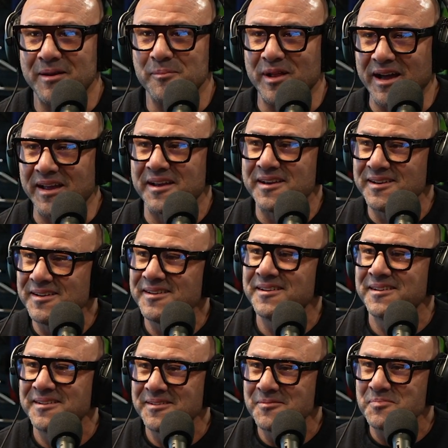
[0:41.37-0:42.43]
And I'm like,
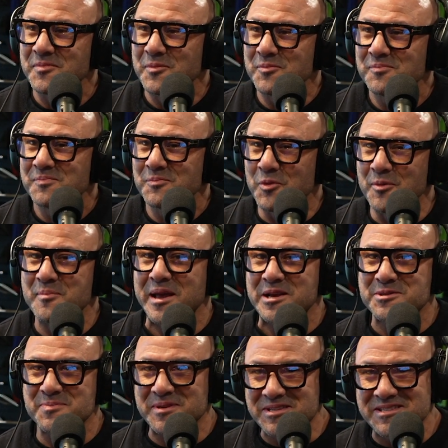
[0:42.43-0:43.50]
what
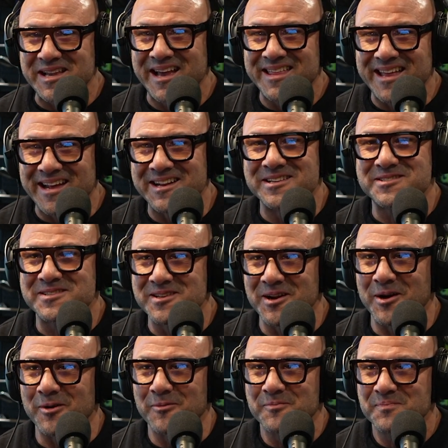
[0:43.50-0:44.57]
makes me say that is,
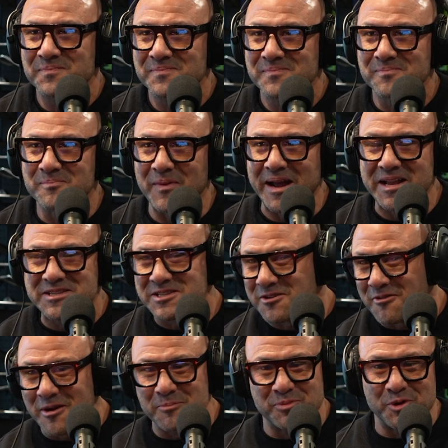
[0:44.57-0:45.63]
you know, my
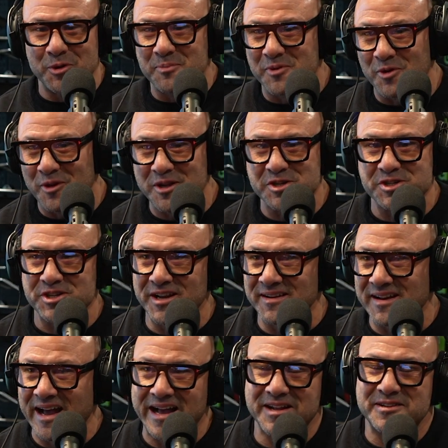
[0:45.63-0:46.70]
Instagram blew up and all that
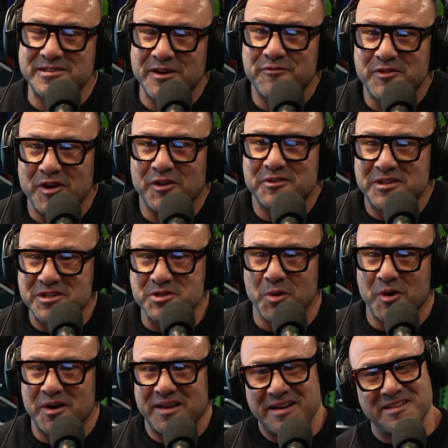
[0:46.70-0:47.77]
shit, and I had difficulty
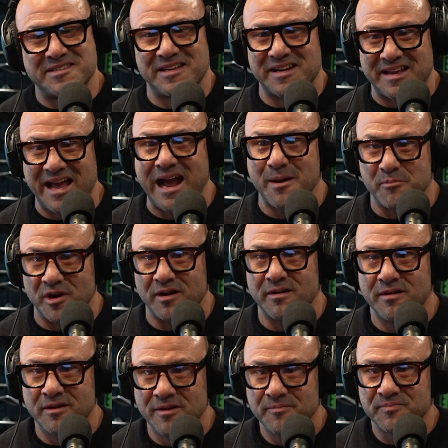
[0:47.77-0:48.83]
talking into the
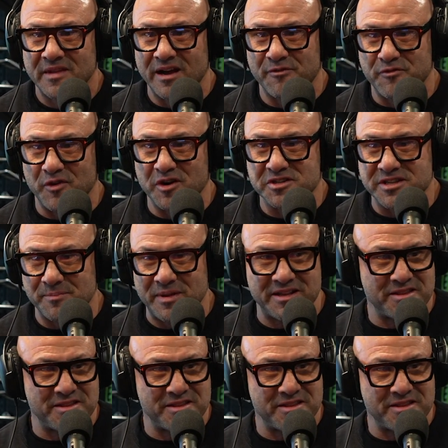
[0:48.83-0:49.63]
camera at first.